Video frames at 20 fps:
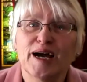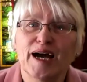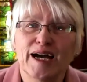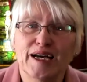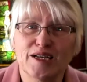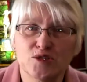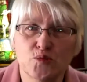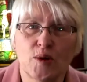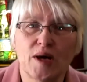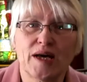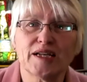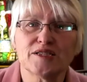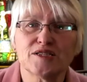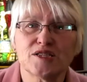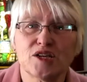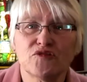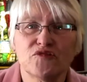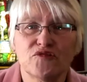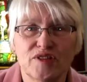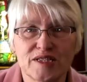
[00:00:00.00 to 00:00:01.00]
as well as
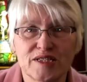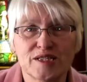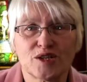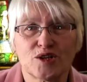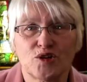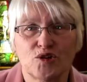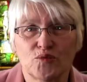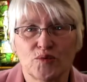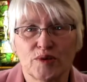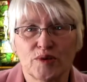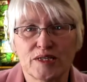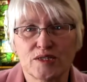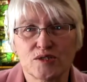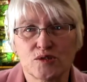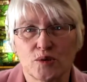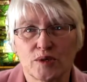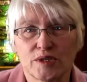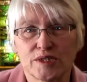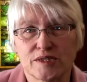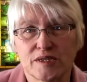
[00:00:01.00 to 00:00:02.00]
our physical
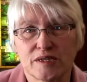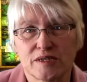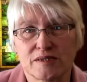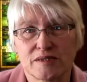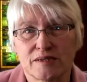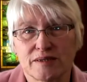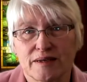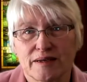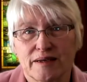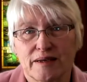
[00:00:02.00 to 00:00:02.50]
resources.